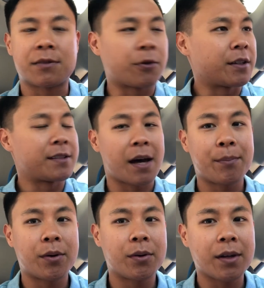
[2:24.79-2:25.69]
For
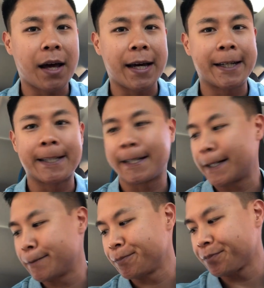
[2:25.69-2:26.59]
example, like
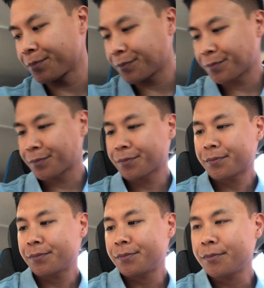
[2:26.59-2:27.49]

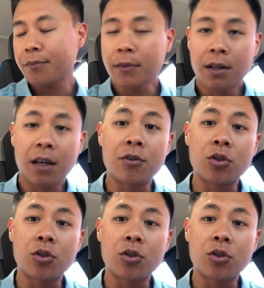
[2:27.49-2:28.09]
if